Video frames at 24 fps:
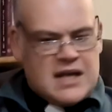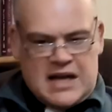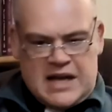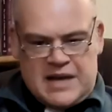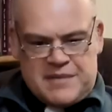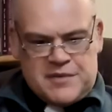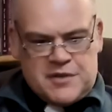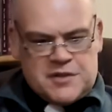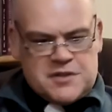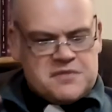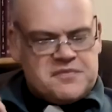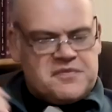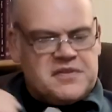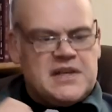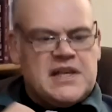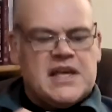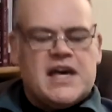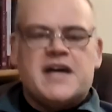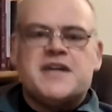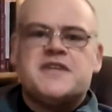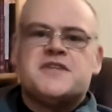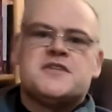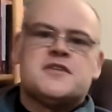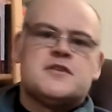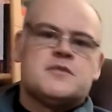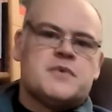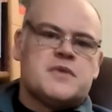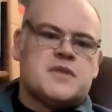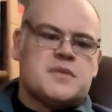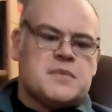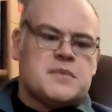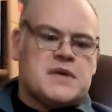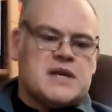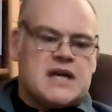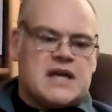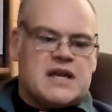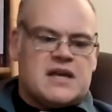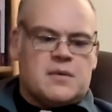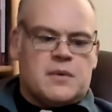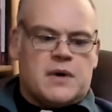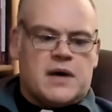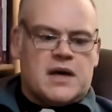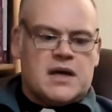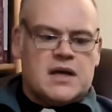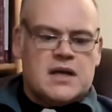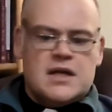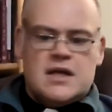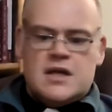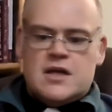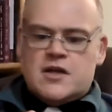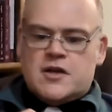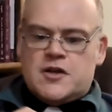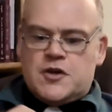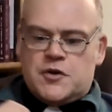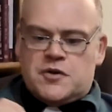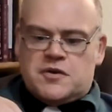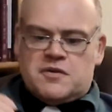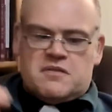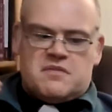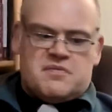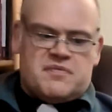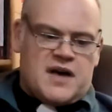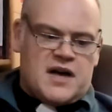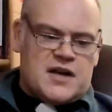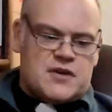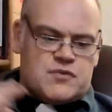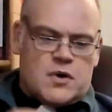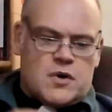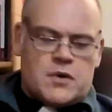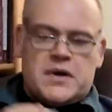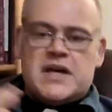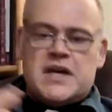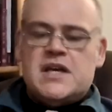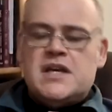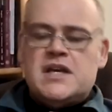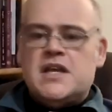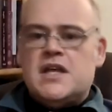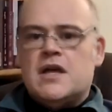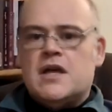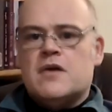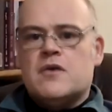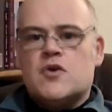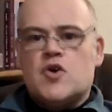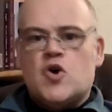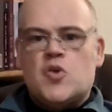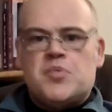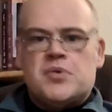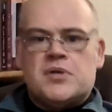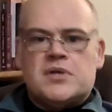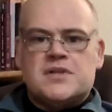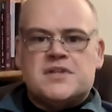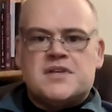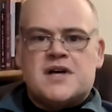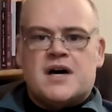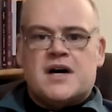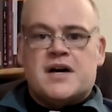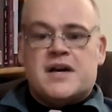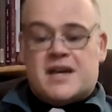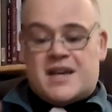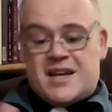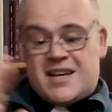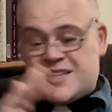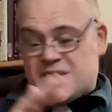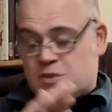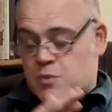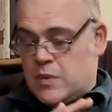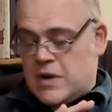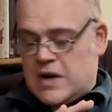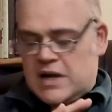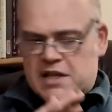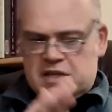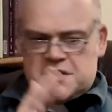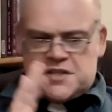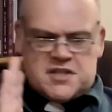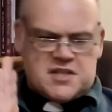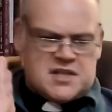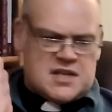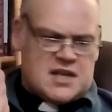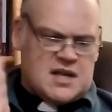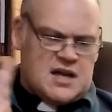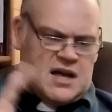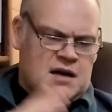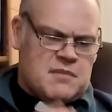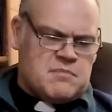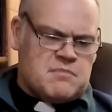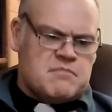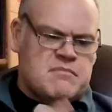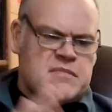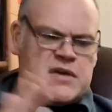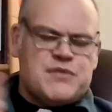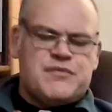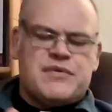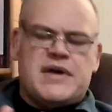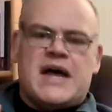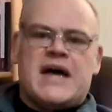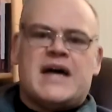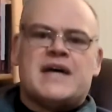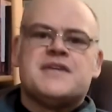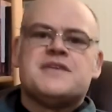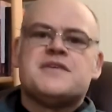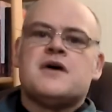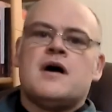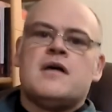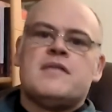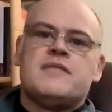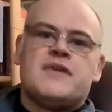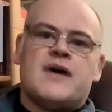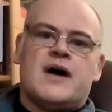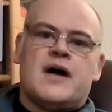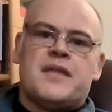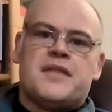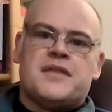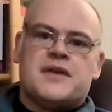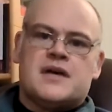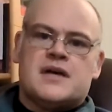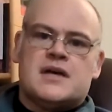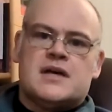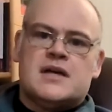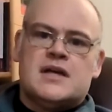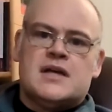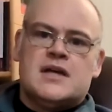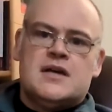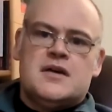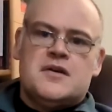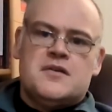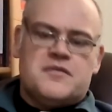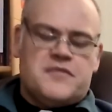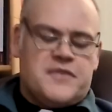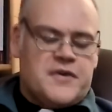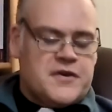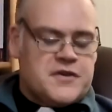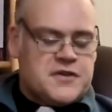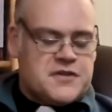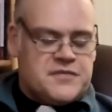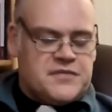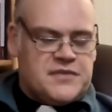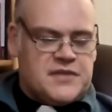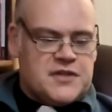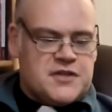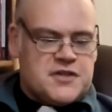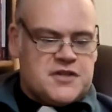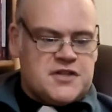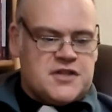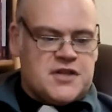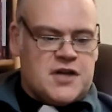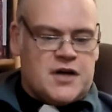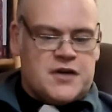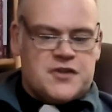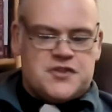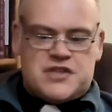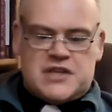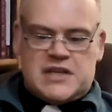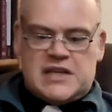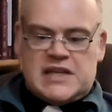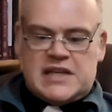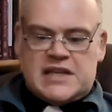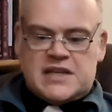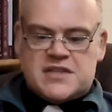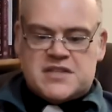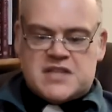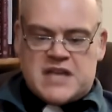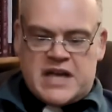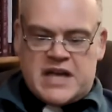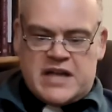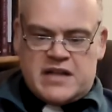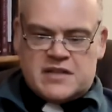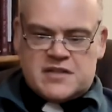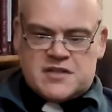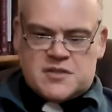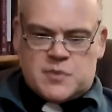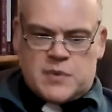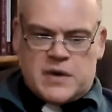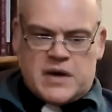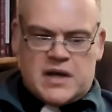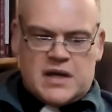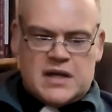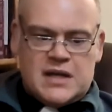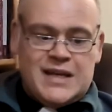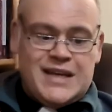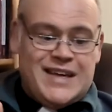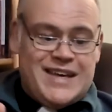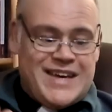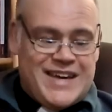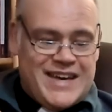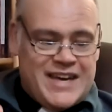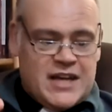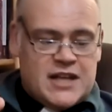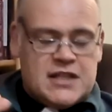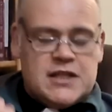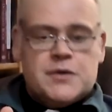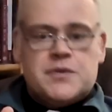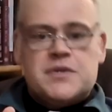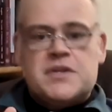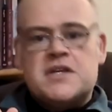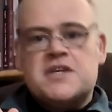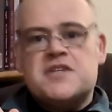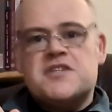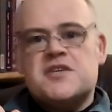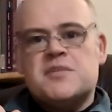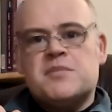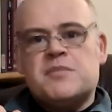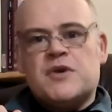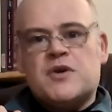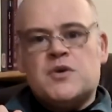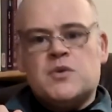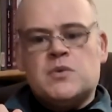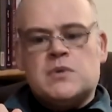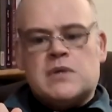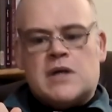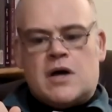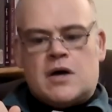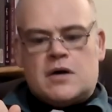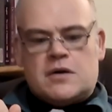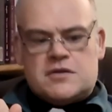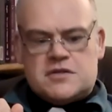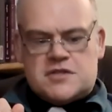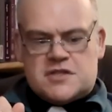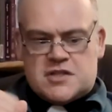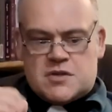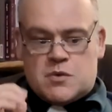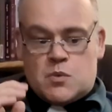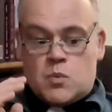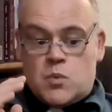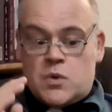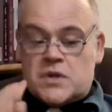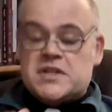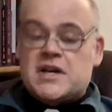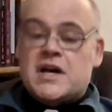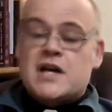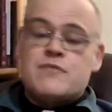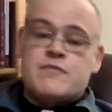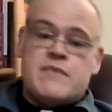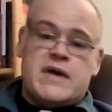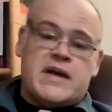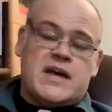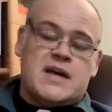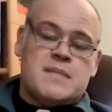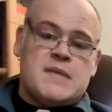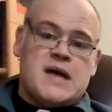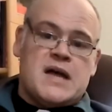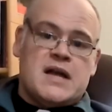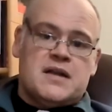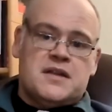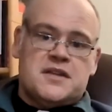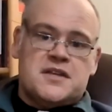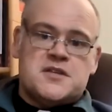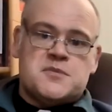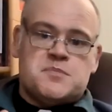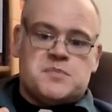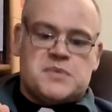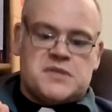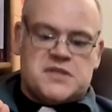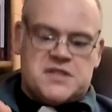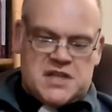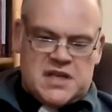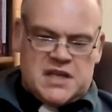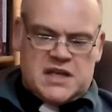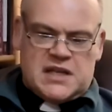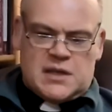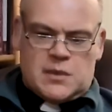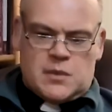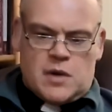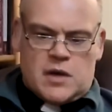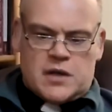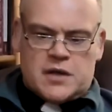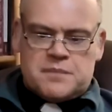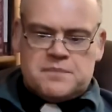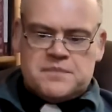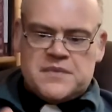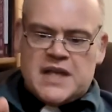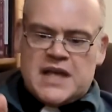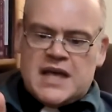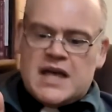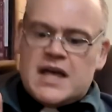I'm not affiliated with them in any way. You can find Rohini and Gopal Dara as well as a myriad of other First Flush Darjeelings elsewhere, including some oolongs. Would I recommend this particular one?